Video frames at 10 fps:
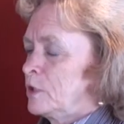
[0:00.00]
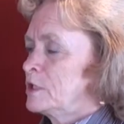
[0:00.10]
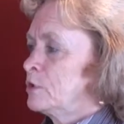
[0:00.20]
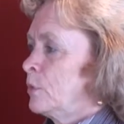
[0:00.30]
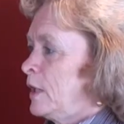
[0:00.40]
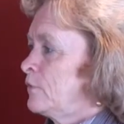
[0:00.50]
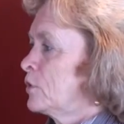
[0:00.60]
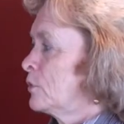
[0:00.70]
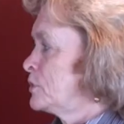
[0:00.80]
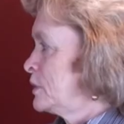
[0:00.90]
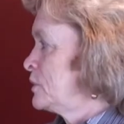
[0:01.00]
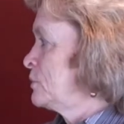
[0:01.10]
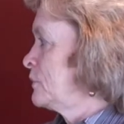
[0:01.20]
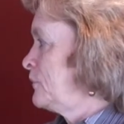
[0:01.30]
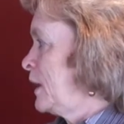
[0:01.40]
once the waiver goes
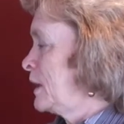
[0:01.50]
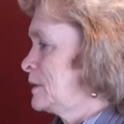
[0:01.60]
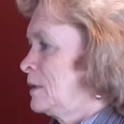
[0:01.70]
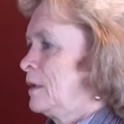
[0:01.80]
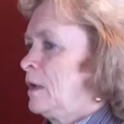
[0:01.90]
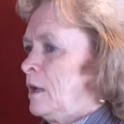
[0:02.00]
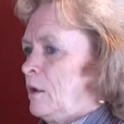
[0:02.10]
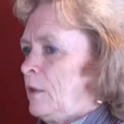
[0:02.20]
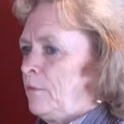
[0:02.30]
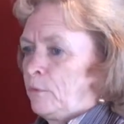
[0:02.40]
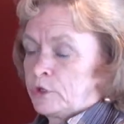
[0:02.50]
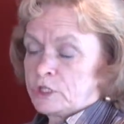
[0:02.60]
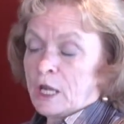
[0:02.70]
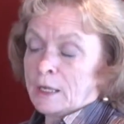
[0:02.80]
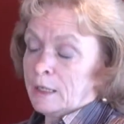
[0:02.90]
into effect, we're
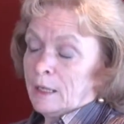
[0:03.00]
stuck.